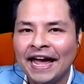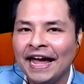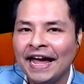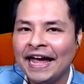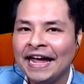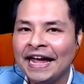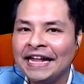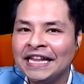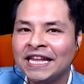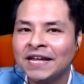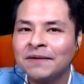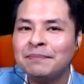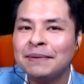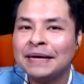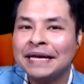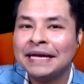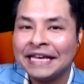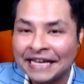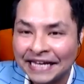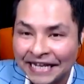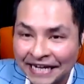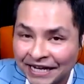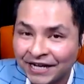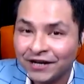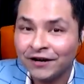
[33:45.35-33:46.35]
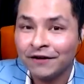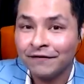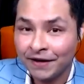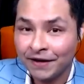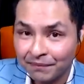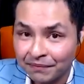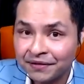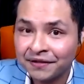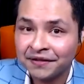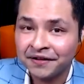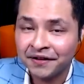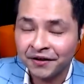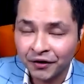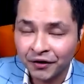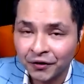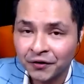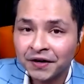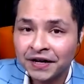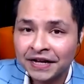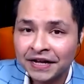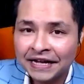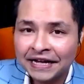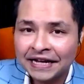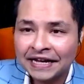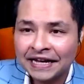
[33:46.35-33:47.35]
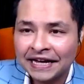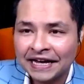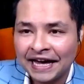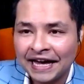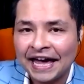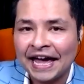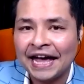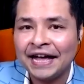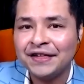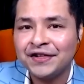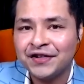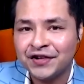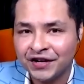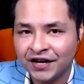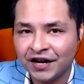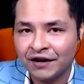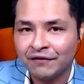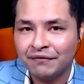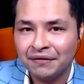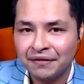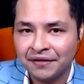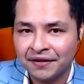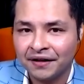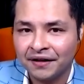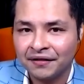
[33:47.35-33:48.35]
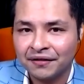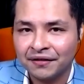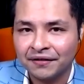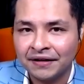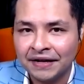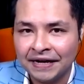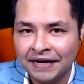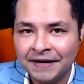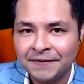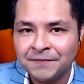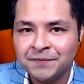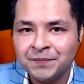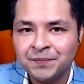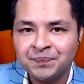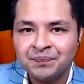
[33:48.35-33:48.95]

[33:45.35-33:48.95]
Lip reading: in the beginning of MCO and she got results, okay?